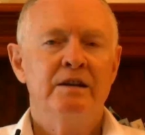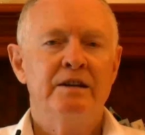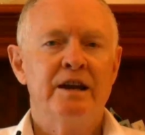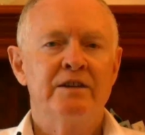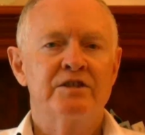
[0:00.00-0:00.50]

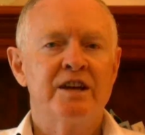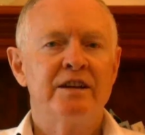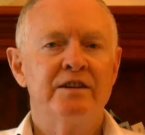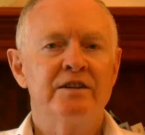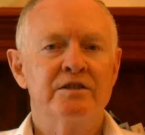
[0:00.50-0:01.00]
Now
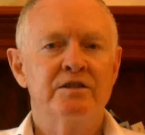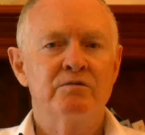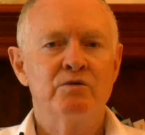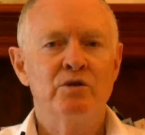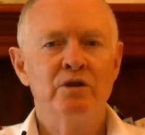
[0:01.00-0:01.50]
Saturn is the
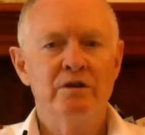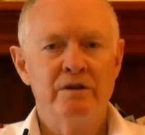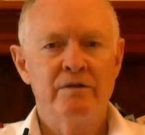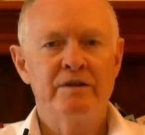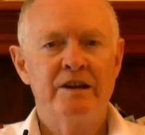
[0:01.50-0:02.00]

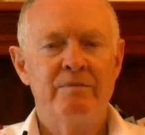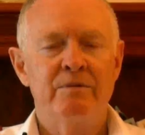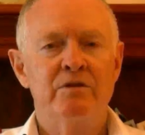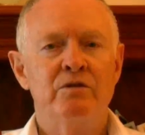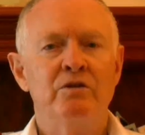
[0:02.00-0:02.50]
ruler of
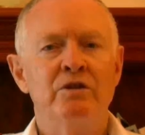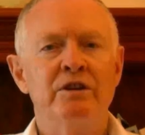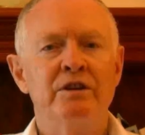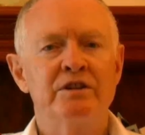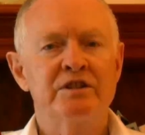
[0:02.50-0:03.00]
Capricorn,
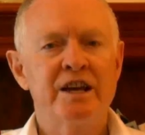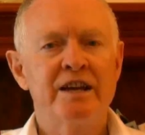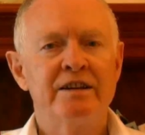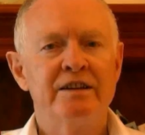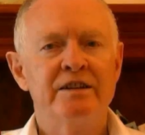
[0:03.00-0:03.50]
and Saturn